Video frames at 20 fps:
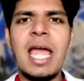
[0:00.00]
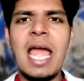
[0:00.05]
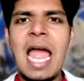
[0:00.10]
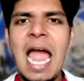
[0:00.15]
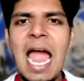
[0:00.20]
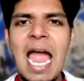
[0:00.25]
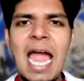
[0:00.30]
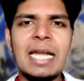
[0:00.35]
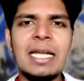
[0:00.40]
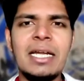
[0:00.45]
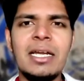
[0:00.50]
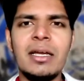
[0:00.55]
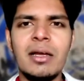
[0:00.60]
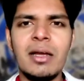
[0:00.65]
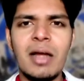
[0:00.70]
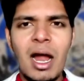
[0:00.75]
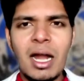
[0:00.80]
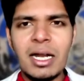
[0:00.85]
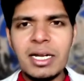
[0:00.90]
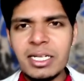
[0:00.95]
and
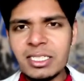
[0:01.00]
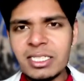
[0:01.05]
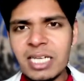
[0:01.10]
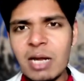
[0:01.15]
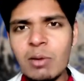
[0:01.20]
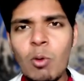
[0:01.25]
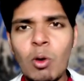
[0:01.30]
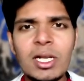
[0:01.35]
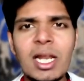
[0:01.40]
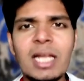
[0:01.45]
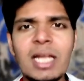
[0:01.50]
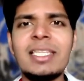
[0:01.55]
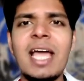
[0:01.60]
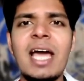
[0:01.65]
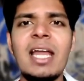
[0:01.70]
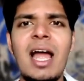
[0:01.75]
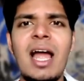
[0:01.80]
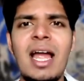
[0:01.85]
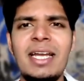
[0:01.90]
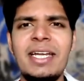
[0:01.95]
understand what are
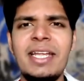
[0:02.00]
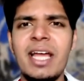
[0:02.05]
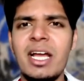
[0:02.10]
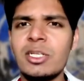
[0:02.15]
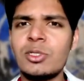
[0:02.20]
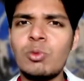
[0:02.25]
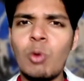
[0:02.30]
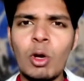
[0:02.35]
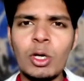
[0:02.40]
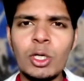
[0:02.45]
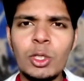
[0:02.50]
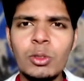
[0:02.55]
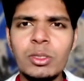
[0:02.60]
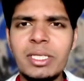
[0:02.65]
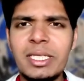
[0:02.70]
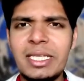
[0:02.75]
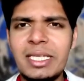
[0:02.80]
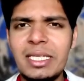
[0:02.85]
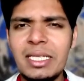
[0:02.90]
their ideas, what do